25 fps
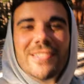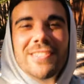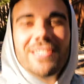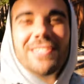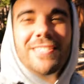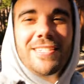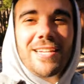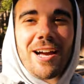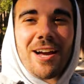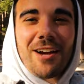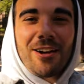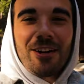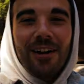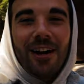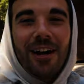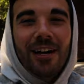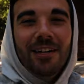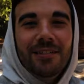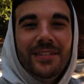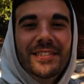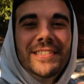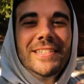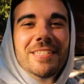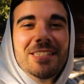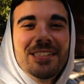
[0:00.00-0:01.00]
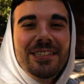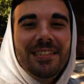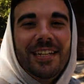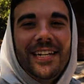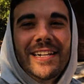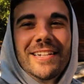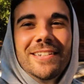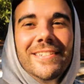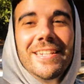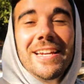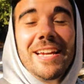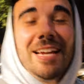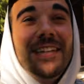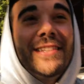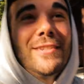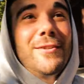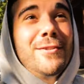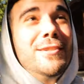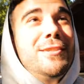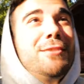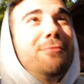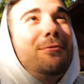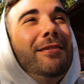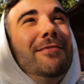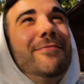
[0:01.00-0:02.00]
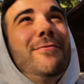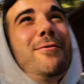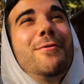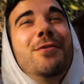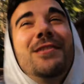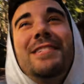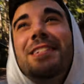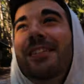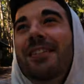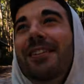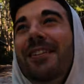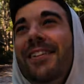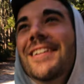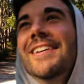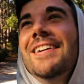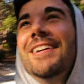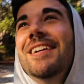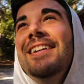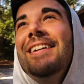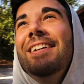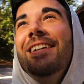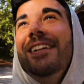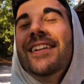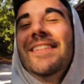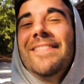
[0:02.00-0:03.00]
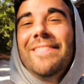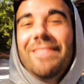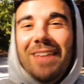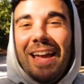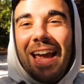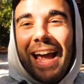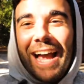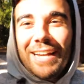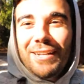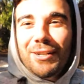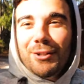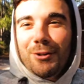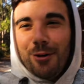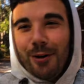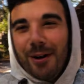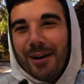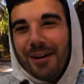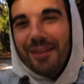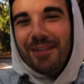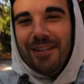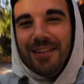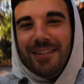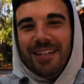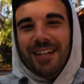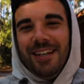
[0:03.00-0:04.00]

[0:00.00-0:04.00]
this entire island is sand and there is a rainforest here, it had to grow out of the